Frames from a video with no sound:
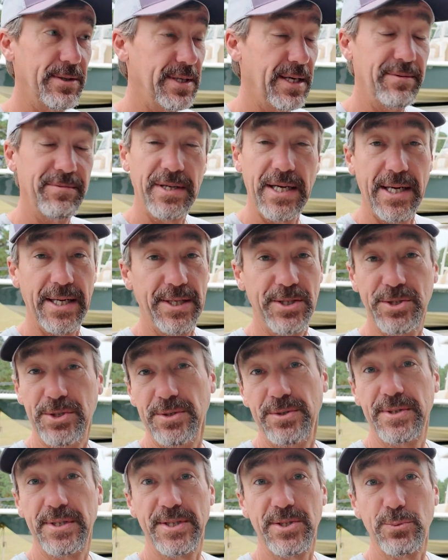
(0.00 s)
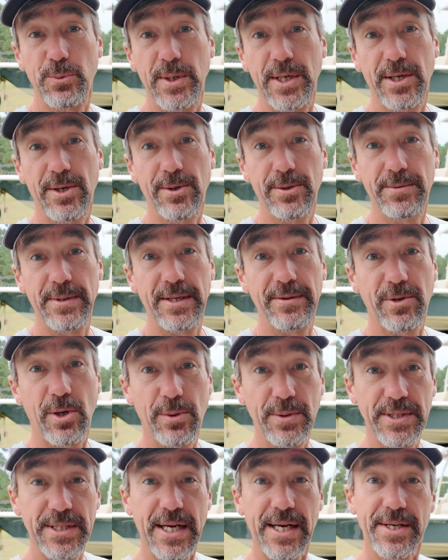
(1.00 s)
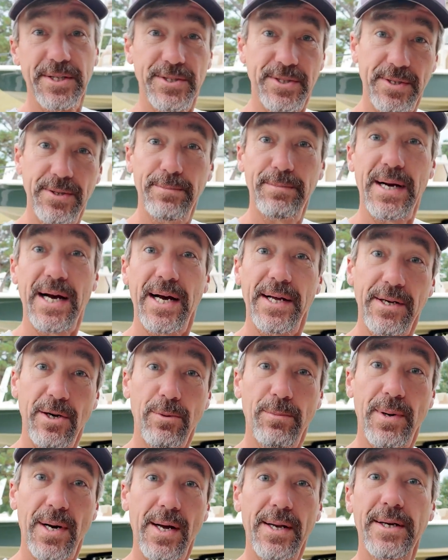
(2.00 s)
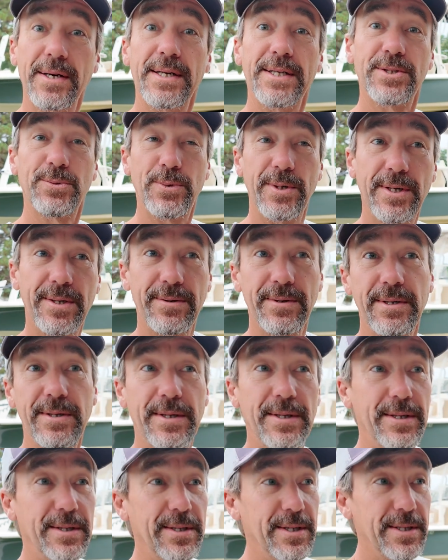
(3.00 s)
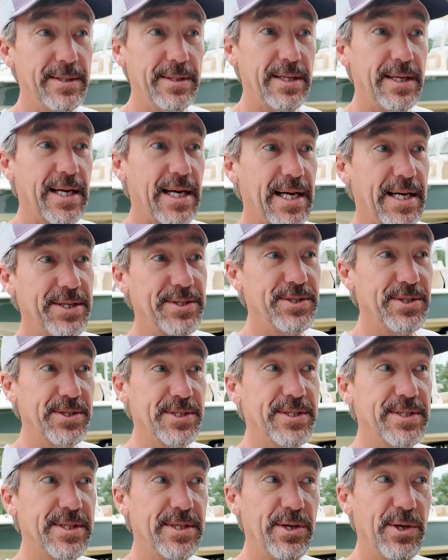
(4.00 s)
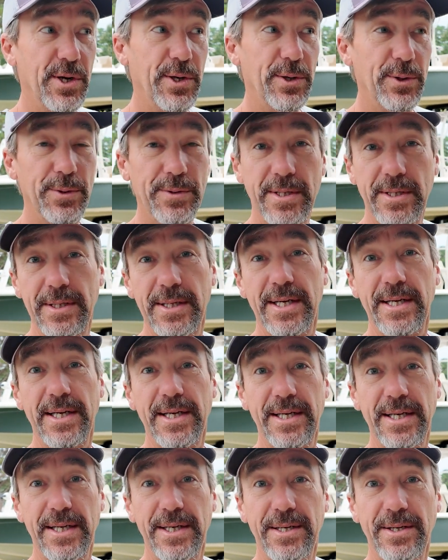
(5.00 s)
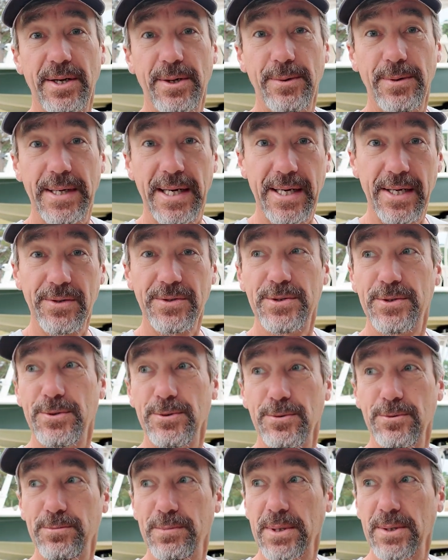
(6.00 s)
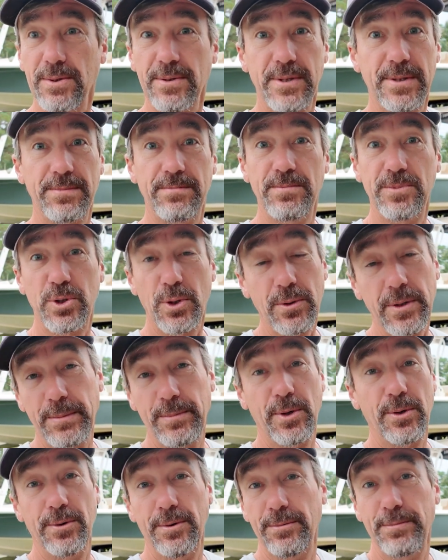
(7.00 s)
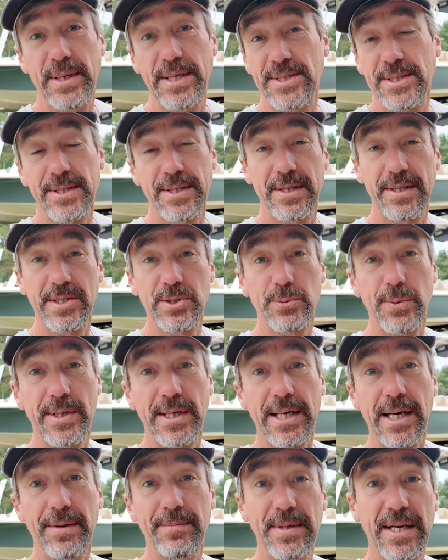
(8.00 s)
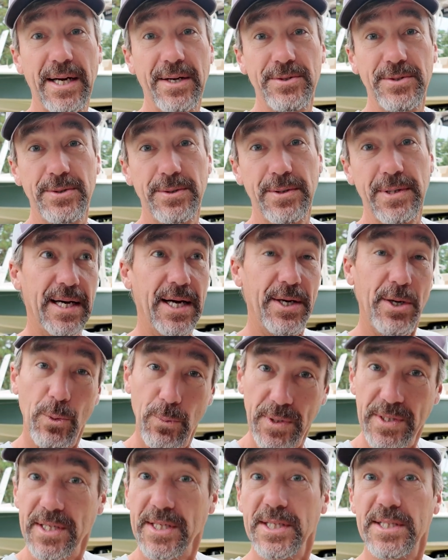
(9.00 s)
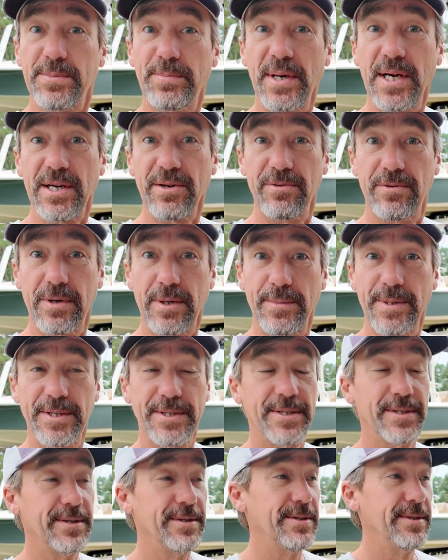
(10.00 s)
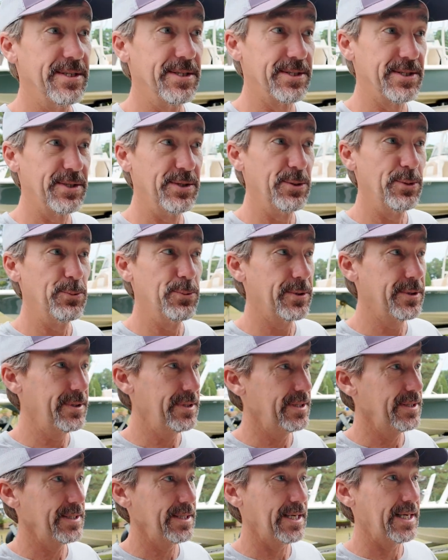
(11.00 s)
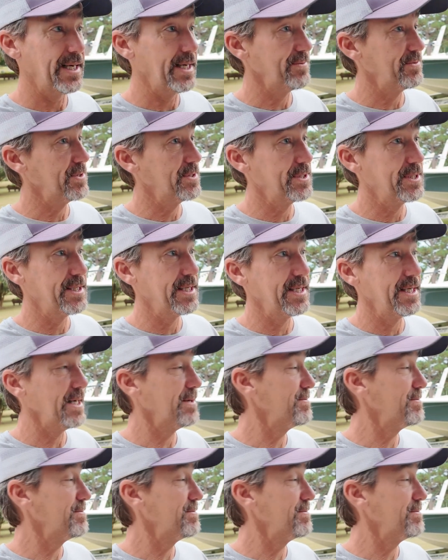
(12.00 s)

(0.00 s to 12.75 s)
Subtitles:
know, they've had issues as well. They've always kind of stood behind their product as well. I just know that they know how to build a trolling motor, basically is what it came down to. I know what to expect from it. This new one, I have to say,